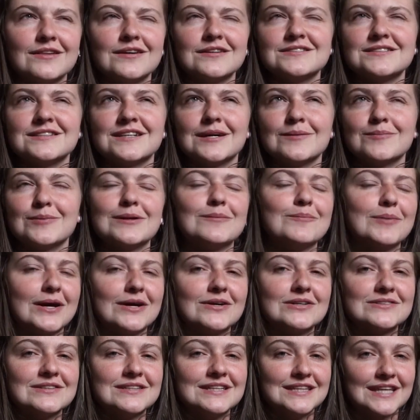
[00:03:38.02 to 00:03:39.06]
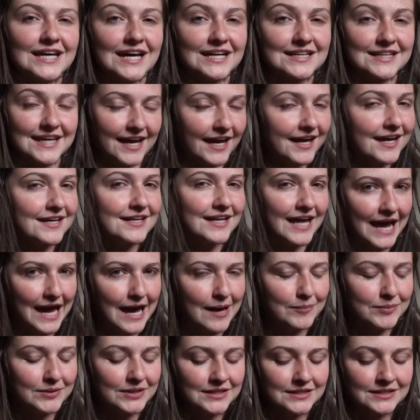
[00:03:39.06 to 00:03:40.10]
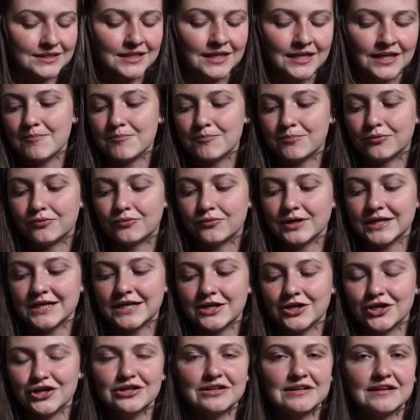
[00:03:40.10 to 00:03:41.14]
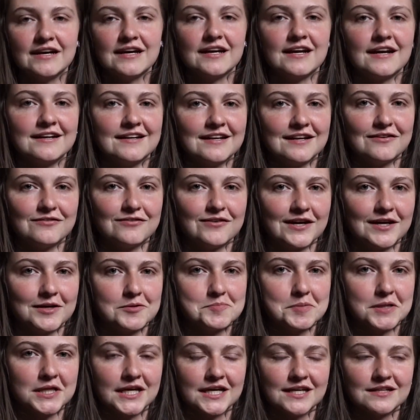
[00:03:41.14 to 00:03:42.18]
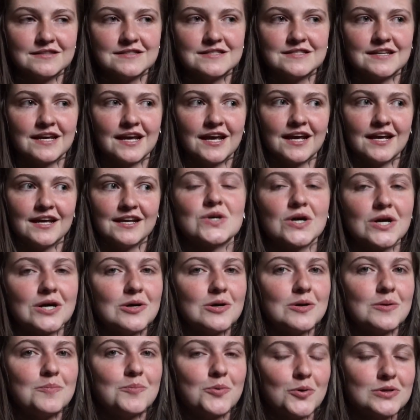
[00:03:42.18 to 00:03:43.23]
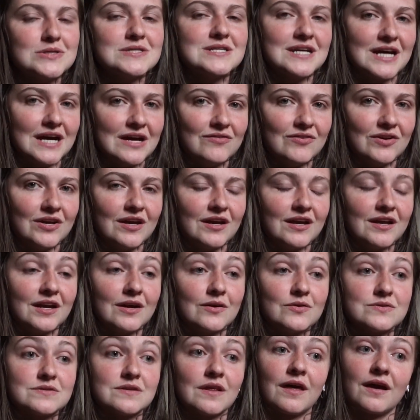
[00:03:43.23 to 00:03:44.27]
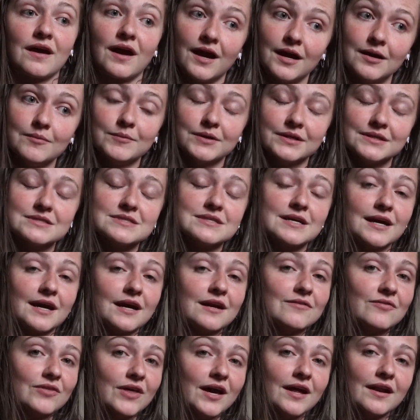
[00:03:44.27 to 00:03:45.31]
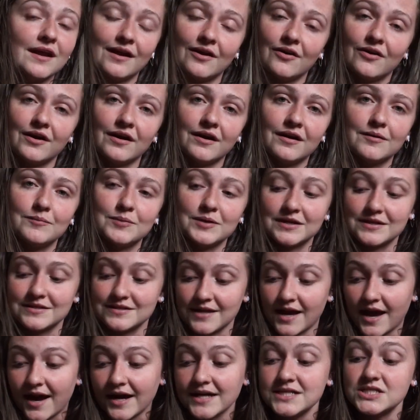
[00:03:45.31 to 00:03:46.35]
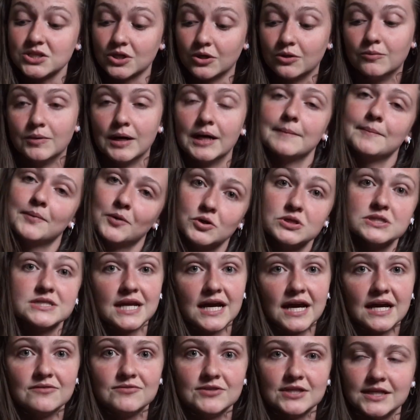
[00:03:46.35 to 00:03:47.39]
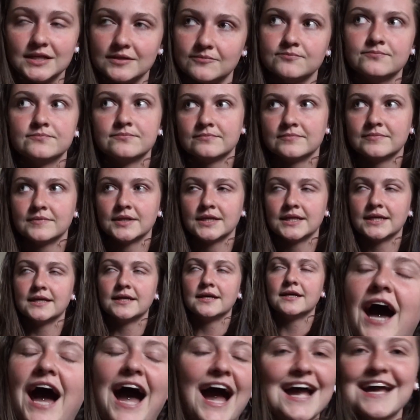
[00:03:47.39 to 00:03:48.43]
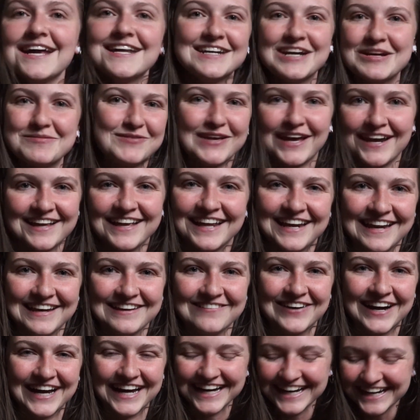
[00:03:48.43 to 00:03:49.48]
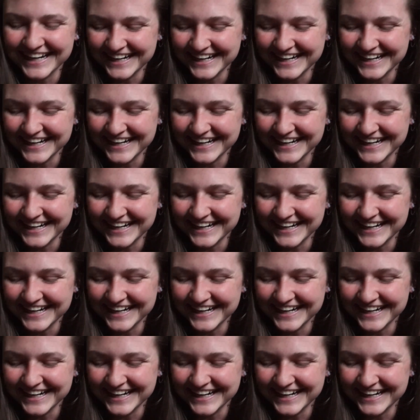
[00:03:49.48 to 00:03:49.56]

looked it up, and apparently that can happen. I'm pretty good at identifying plants, and saw poison ivy, and I was like, I'm gonna stay out of that area because I don't want poison ivy. I ended up getting it anyway.